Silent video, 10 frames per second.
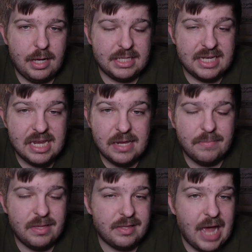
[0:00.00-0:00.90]
a
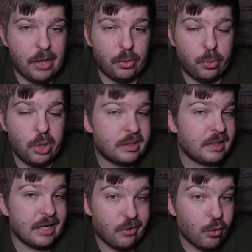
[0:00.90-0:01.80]
team that
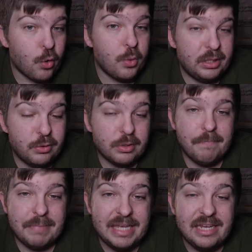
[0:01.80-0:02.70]
looks like they're going to
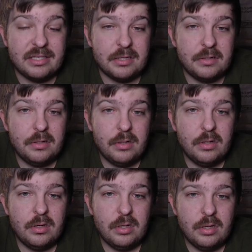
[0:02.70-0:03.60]
compete
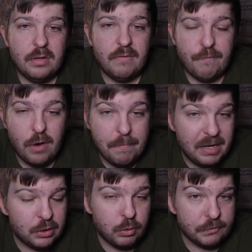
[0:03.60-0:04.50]
for a
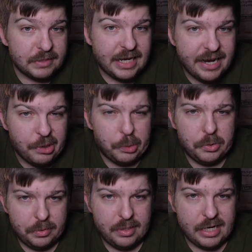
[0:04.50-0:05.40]
Big 12
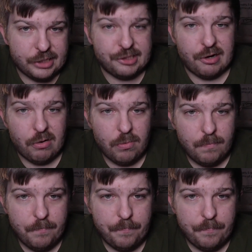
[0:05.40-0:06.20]
title next year.